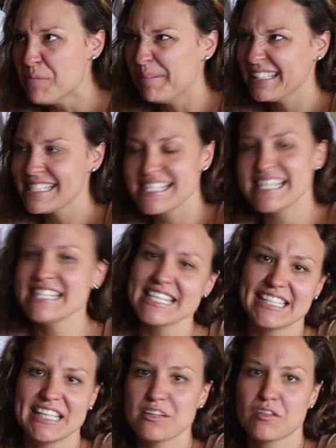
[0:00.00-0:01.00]
But it's easier
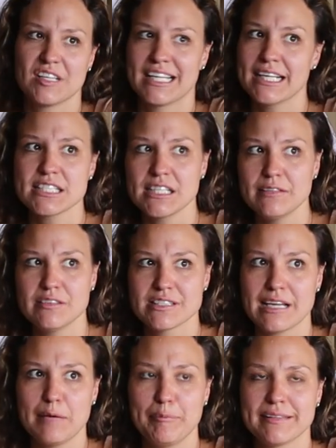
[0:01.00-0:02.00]
than you thought. I actually was
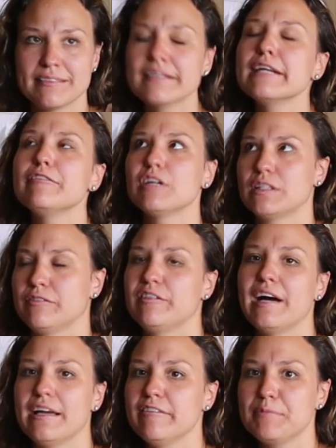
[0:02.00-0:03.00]
up at
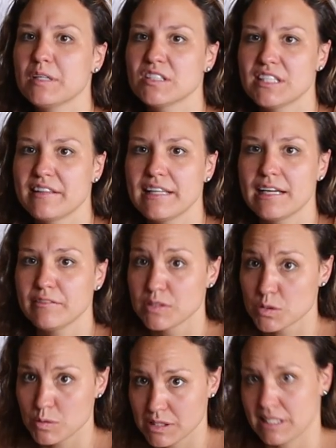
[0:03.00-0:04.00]
3:45 because I think I
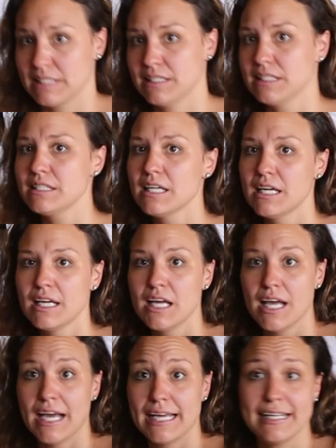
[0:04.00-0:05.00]
was too excited.
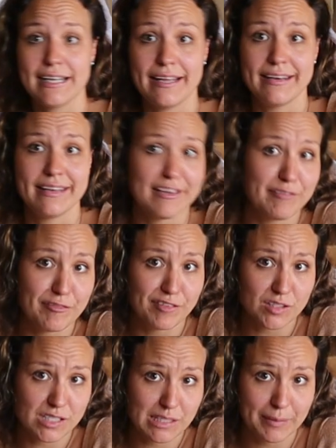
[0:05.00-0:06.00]
And then I never
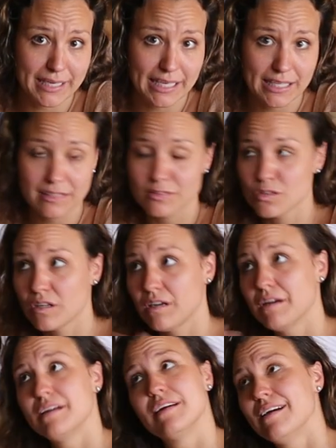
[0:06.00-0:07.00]
found sleep again.
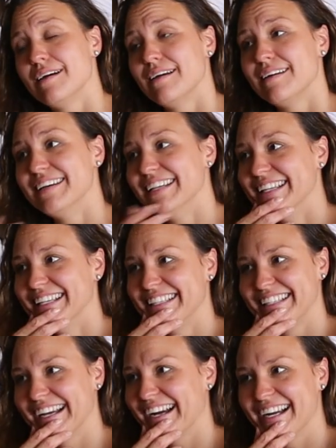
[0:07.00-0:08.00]
So
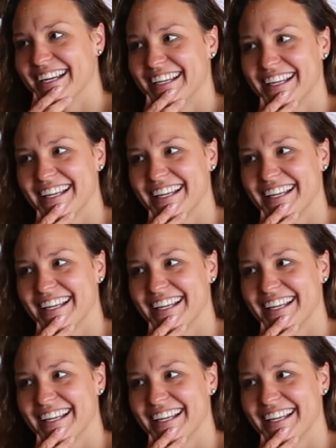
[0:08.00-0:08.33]
yeah,